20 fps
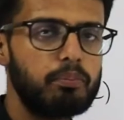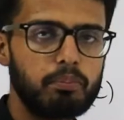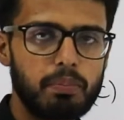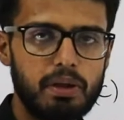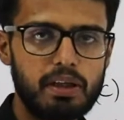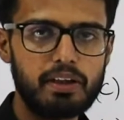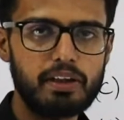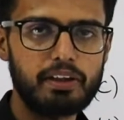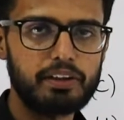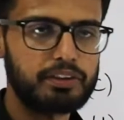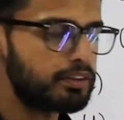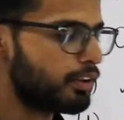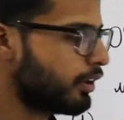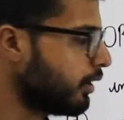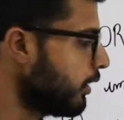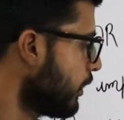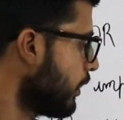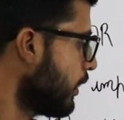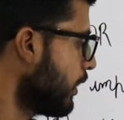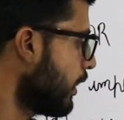
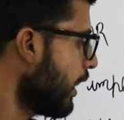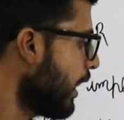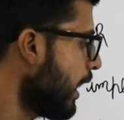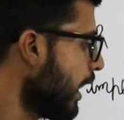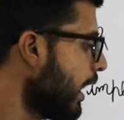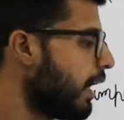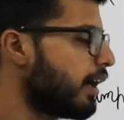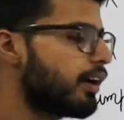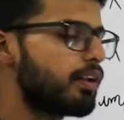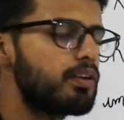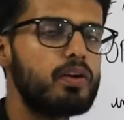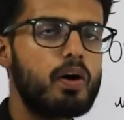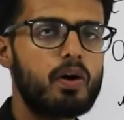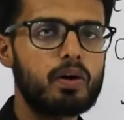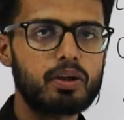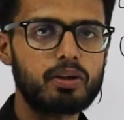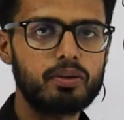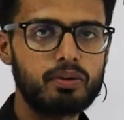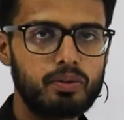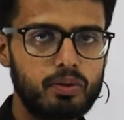implication and
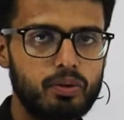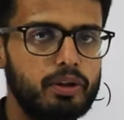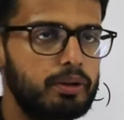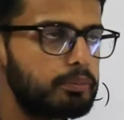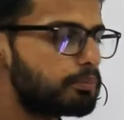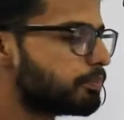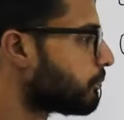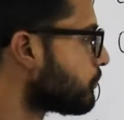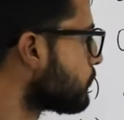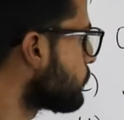NOT. Okay,